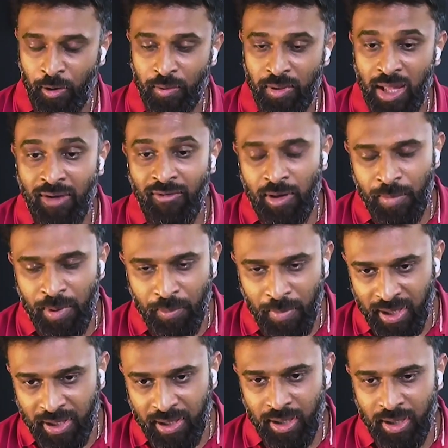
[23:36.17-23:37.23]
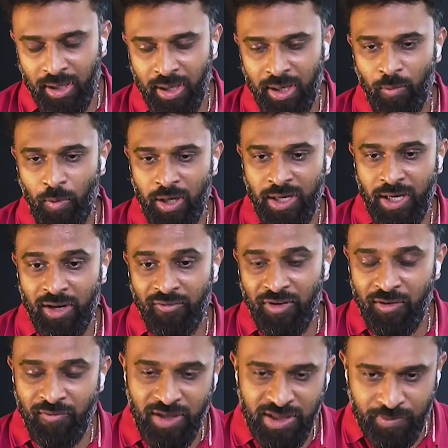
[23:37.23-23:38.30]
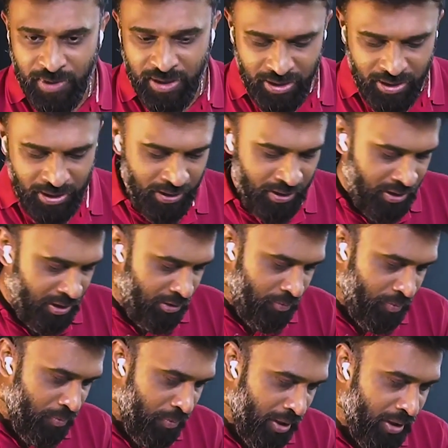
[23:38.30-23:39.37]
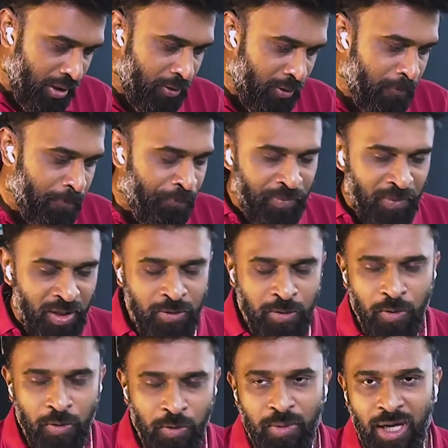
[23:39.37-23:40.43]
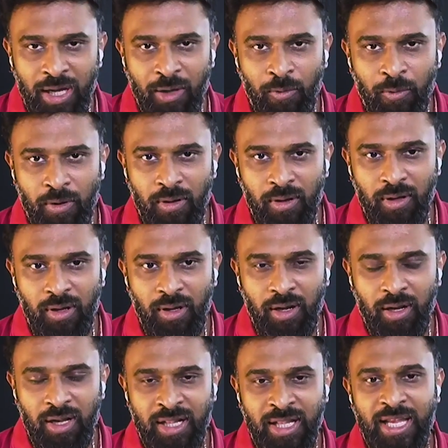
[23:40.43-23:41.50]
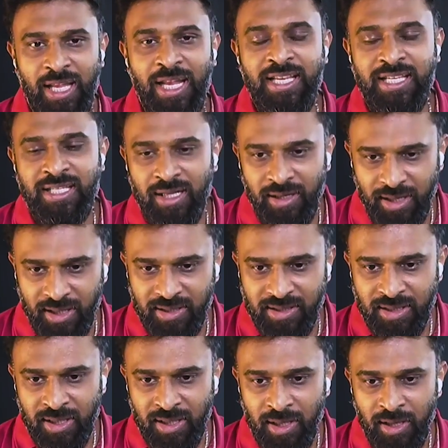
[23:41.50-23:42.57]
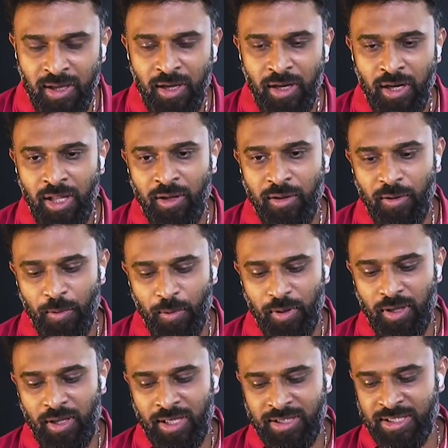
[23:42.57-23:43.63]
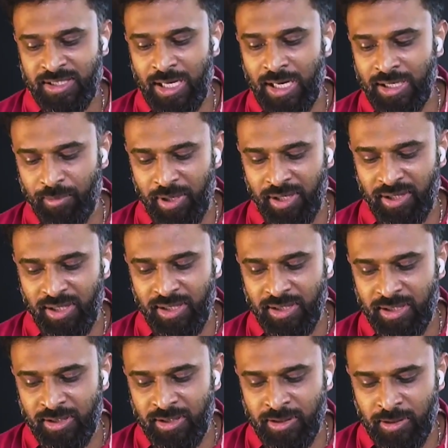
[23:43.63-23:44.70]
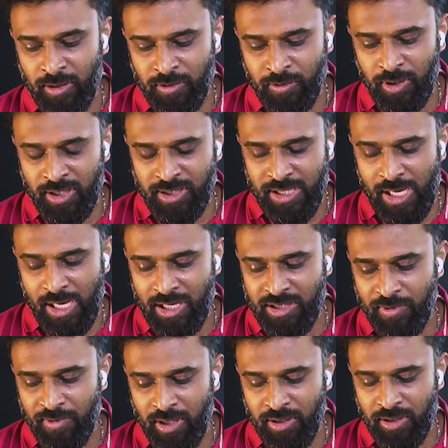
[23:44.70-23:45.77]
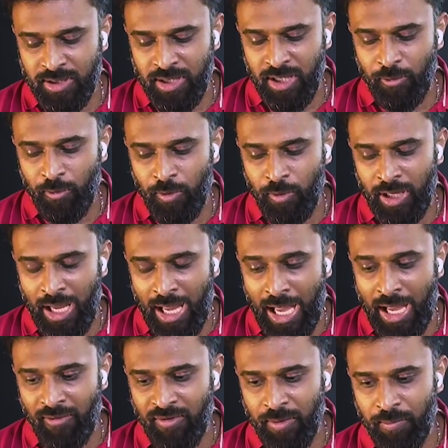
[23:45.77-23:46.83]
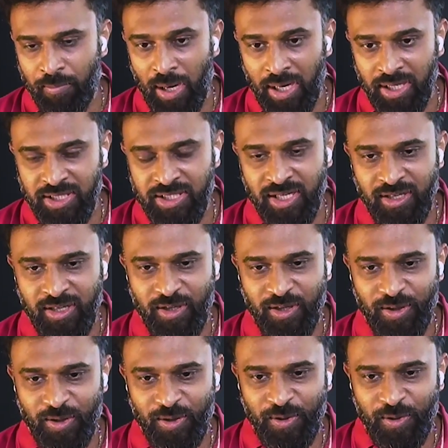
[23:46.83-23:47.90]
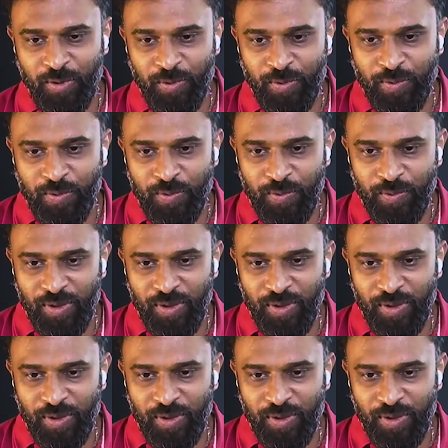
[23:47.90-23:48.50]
they will be making and what kind of investment they will be making. So in the initial days, like as a startup, I think this is also a challenge because they won't have a budget to